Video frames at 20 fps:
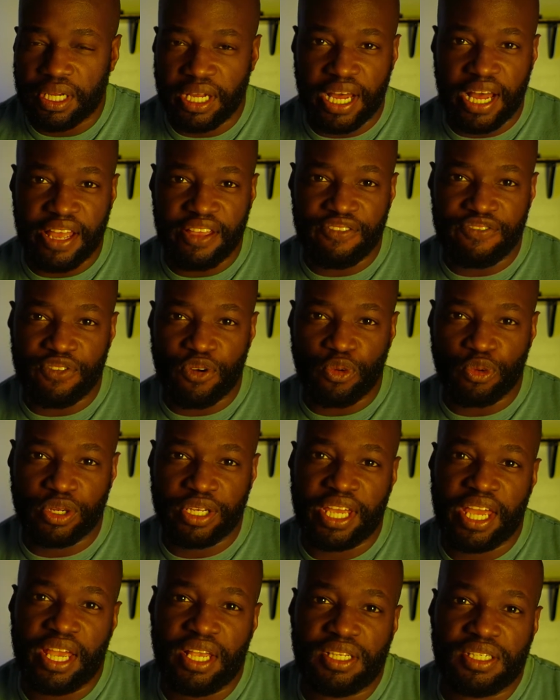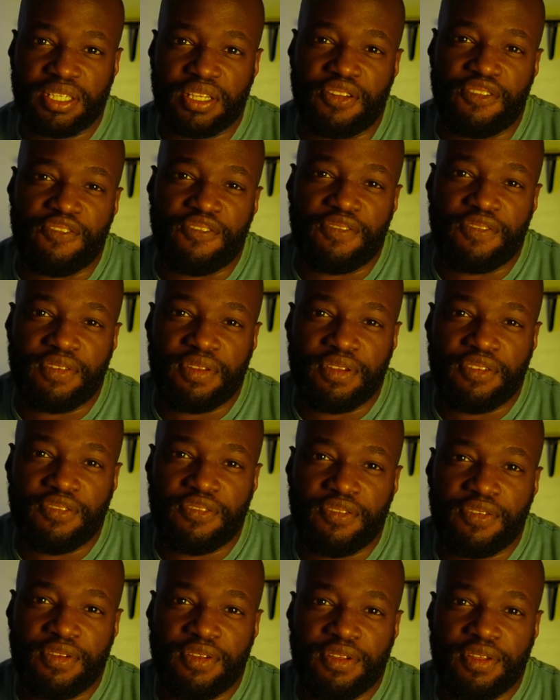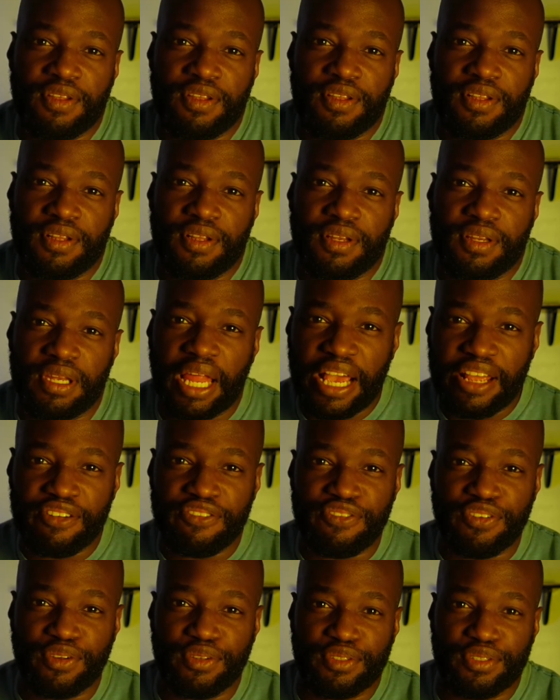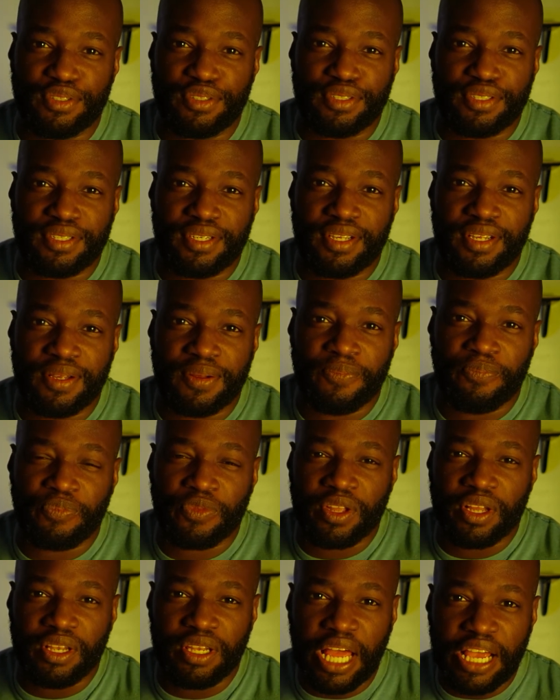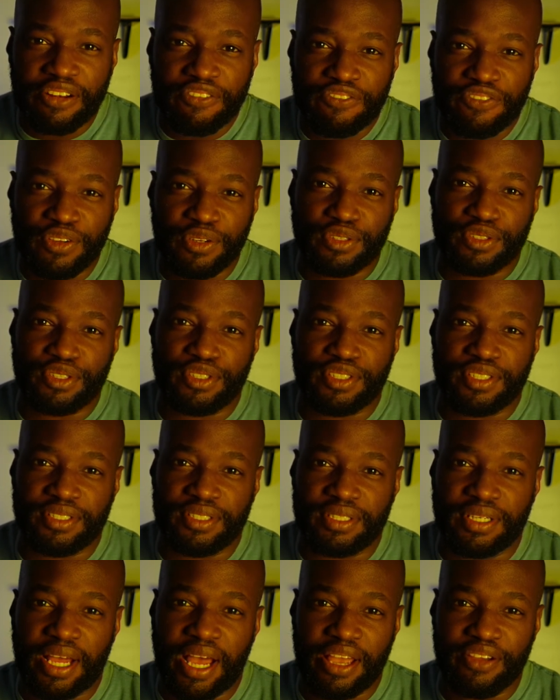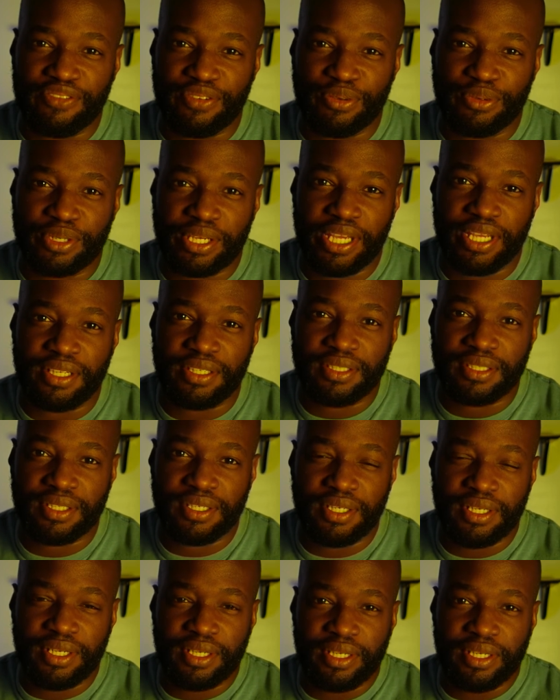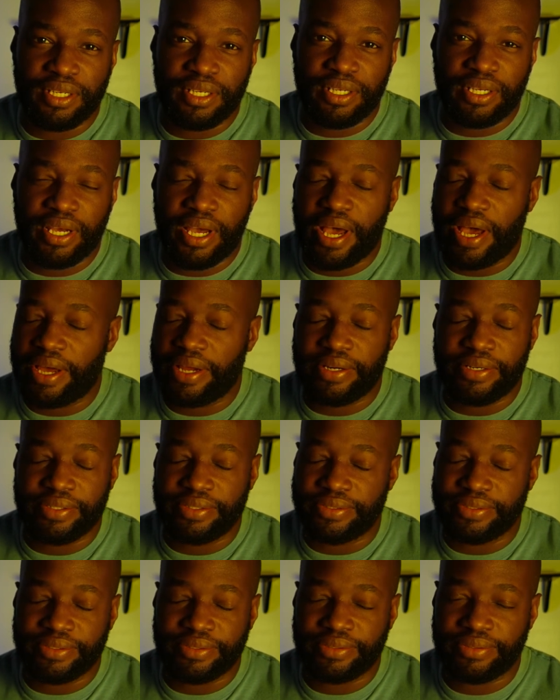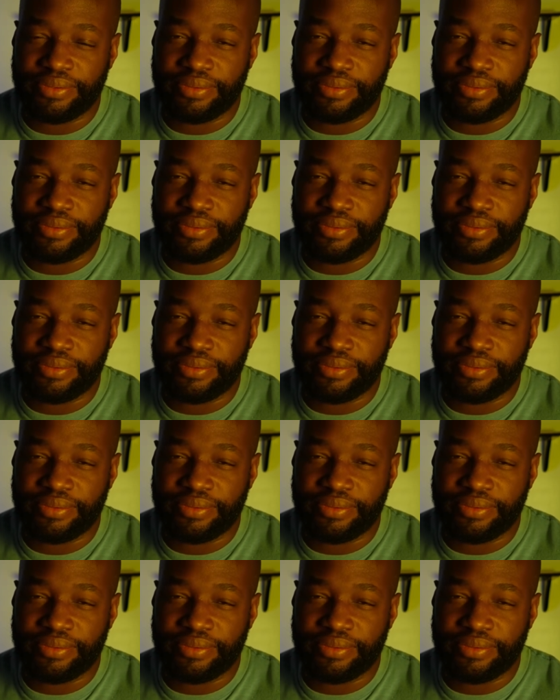iPhone case and light filters. Light filters and iPhone case. I don't know.